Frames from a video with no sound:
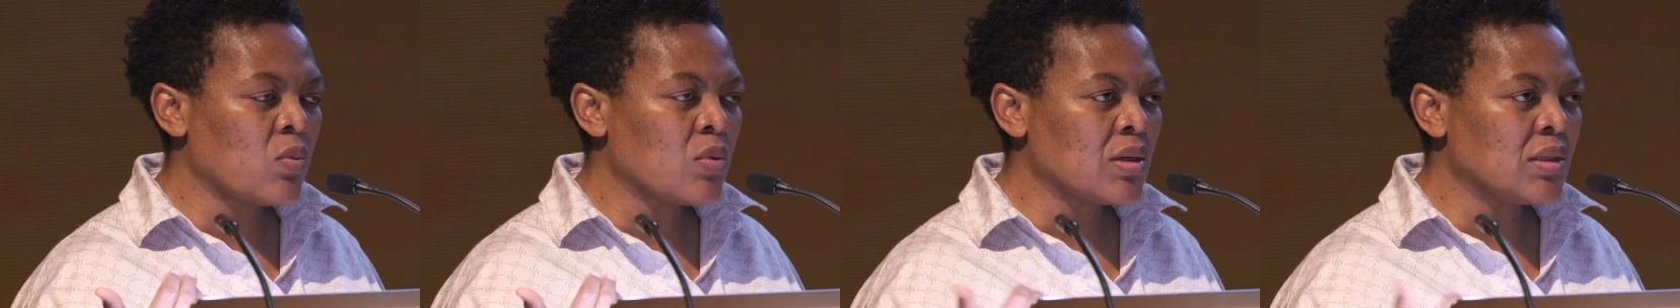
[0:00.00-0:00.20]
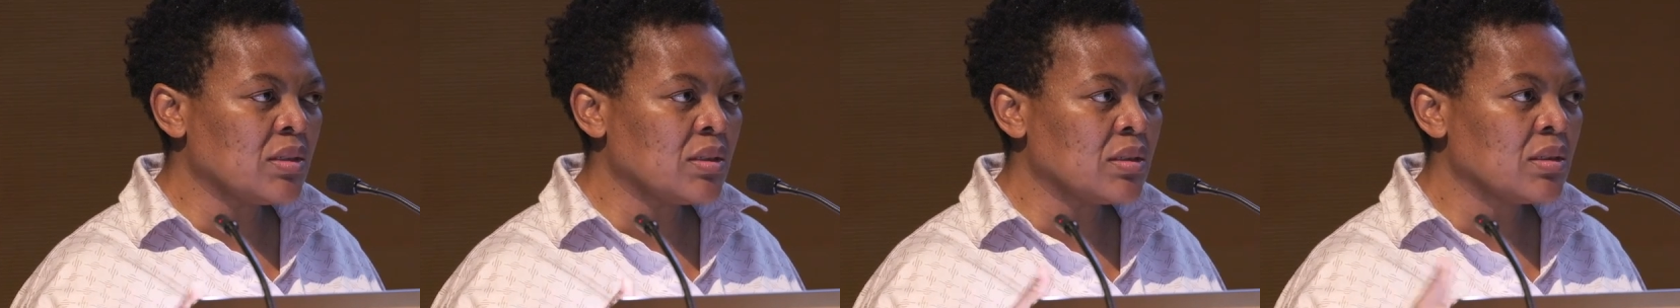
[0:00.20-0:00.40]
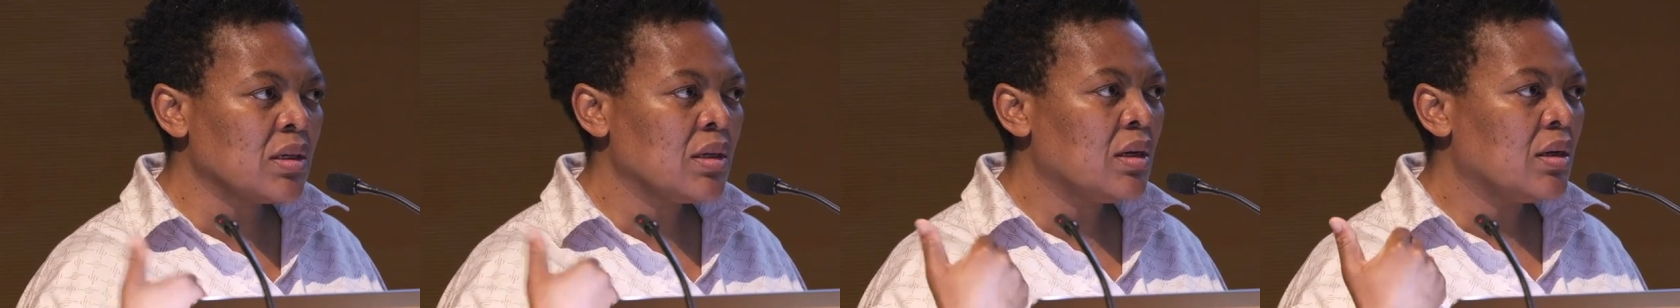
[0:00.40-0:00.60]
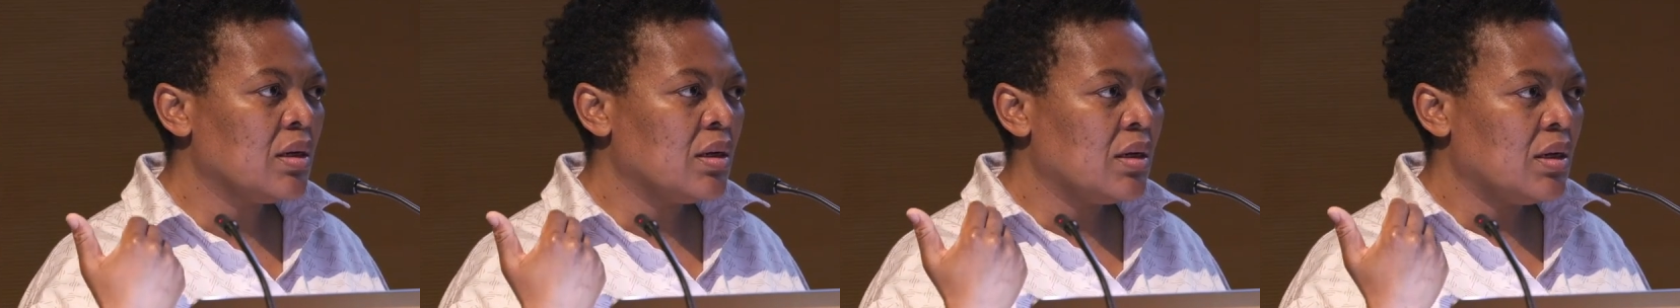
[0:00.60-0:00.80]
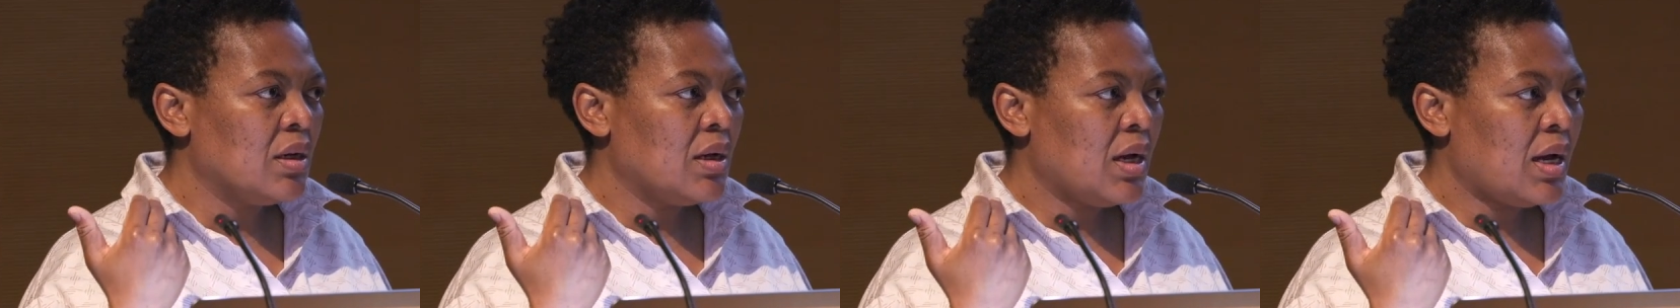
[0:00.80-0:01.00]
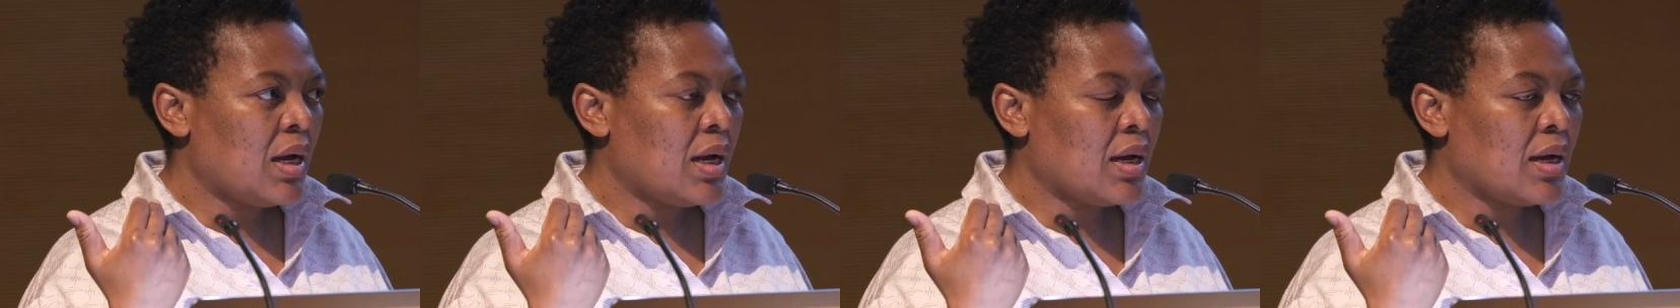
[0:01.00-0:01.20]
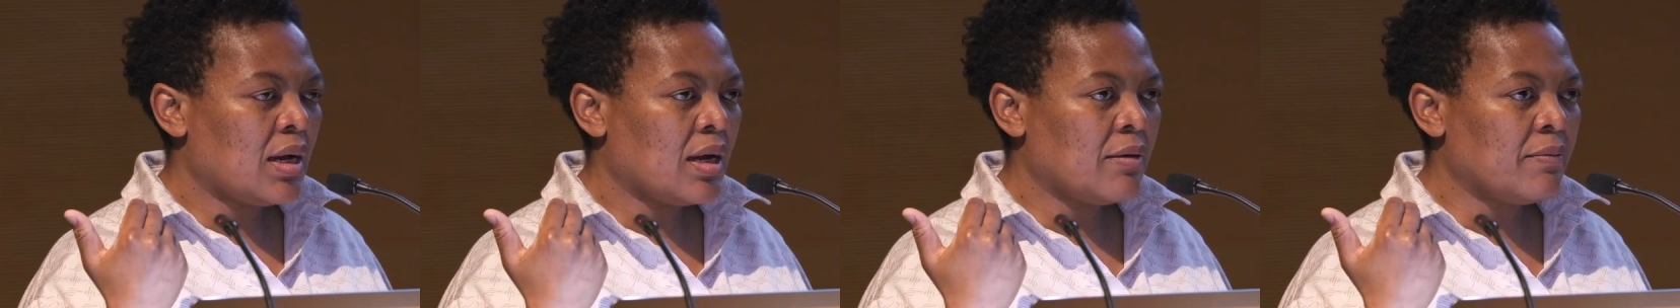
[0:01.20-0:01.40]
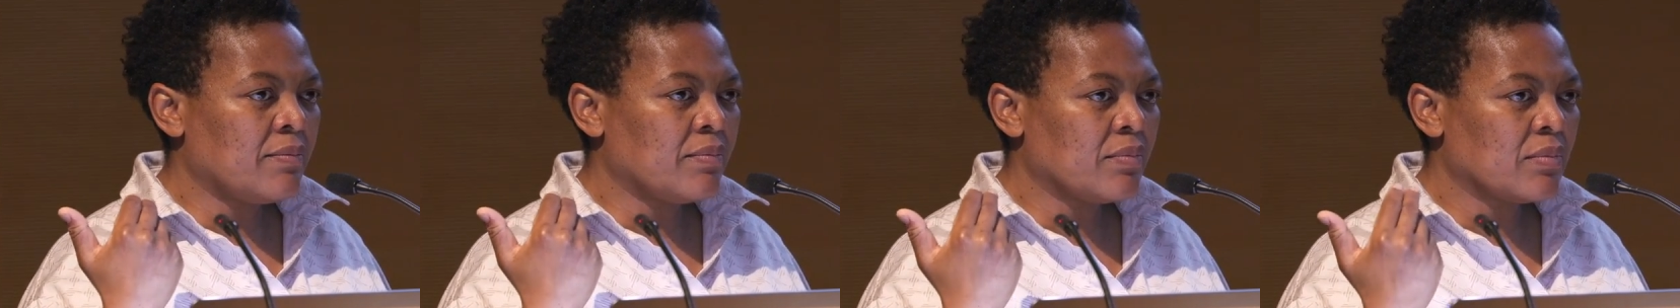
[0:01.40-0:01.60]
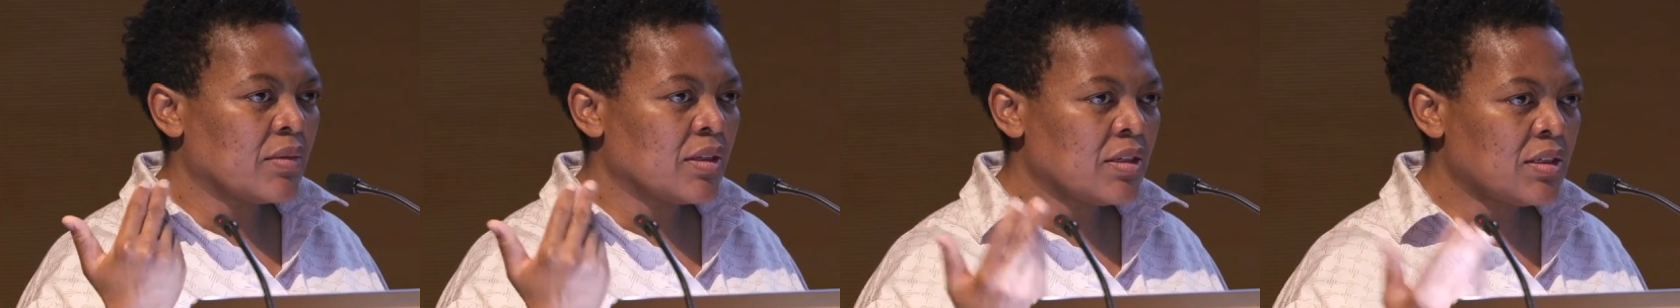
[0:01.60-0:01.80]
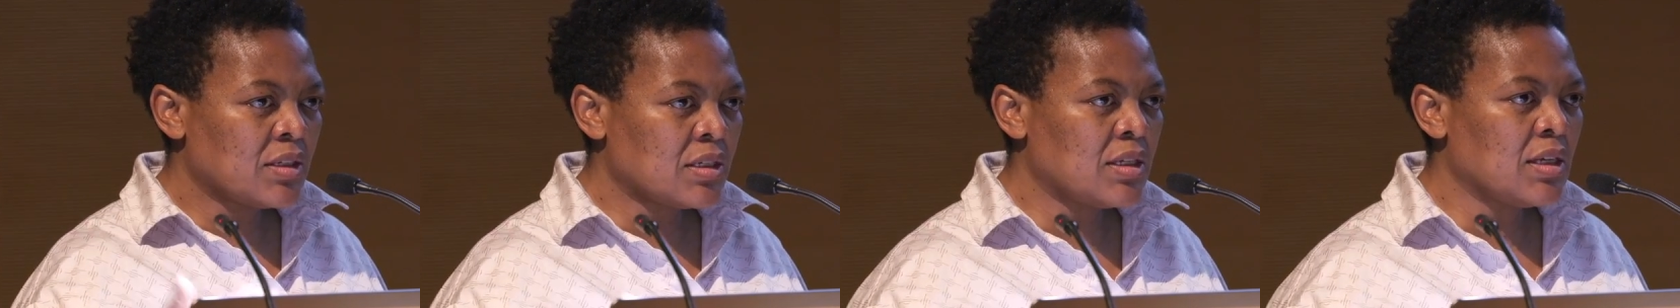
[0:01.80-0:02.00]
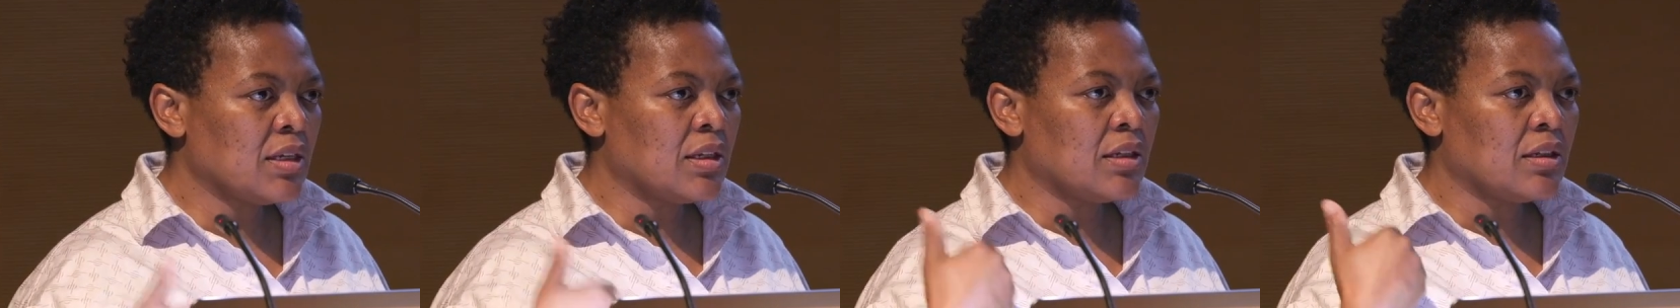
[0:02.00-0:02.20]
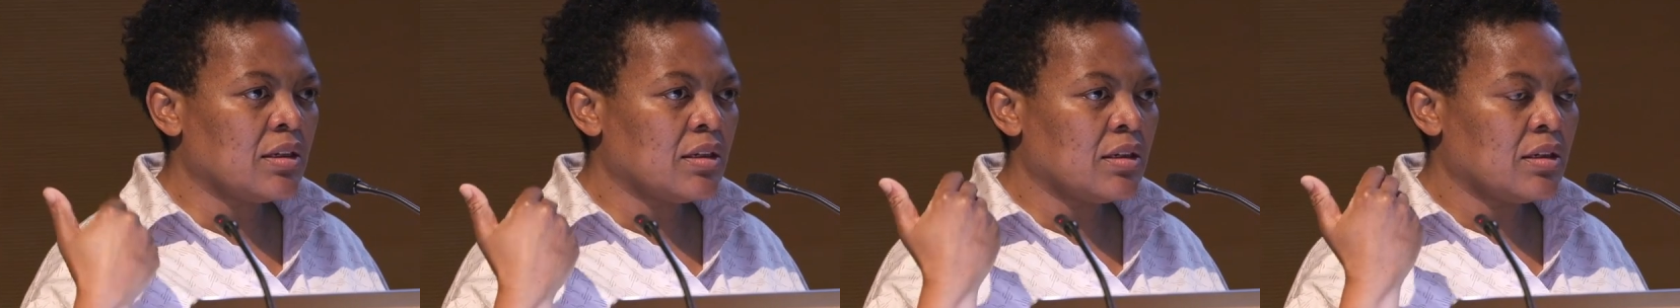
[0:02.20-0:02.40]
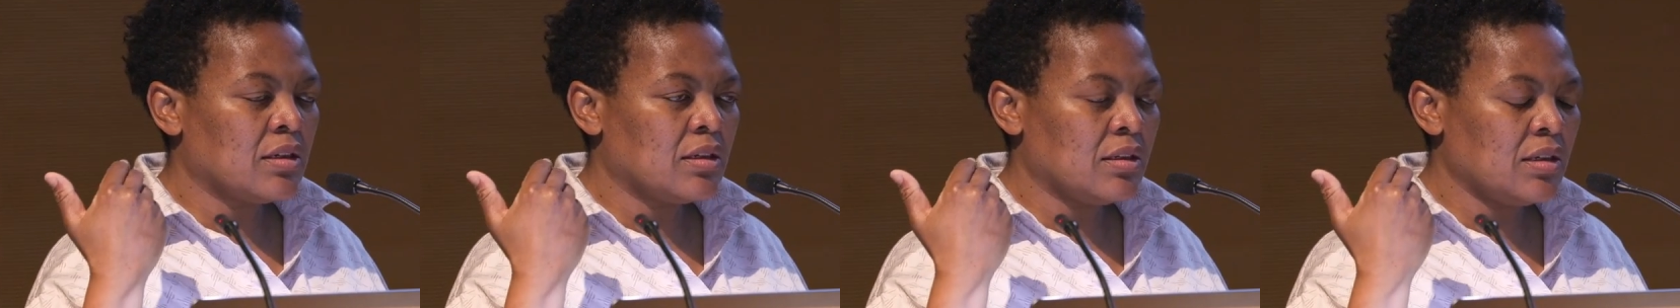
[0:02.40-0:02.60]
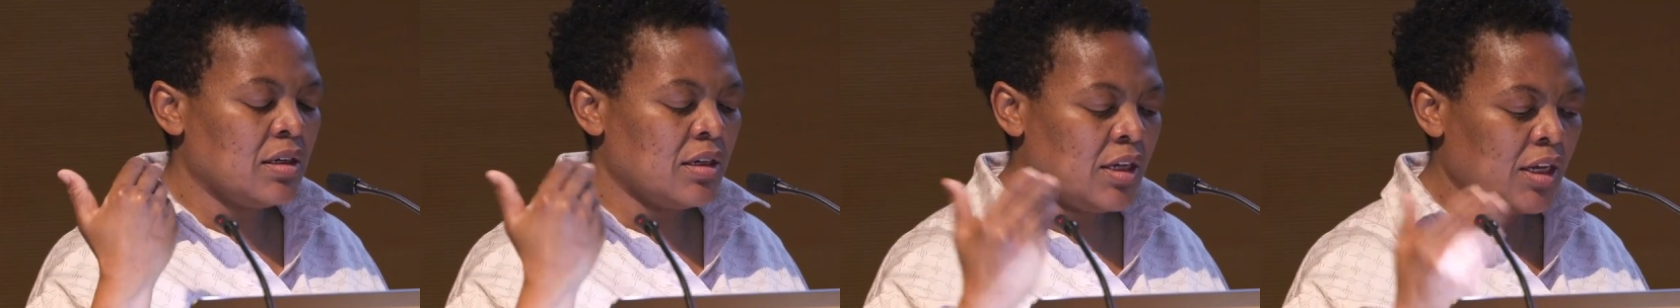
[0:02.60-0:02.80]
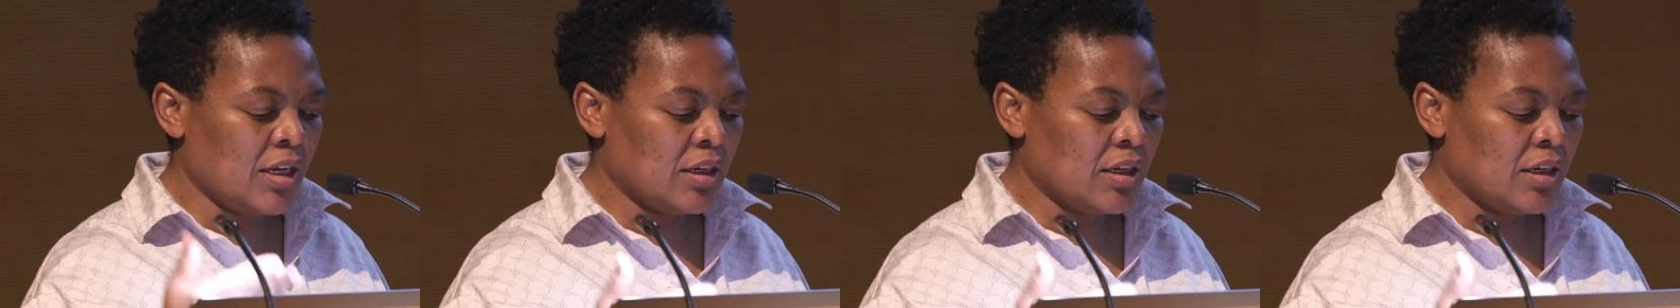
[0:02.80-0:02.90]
was still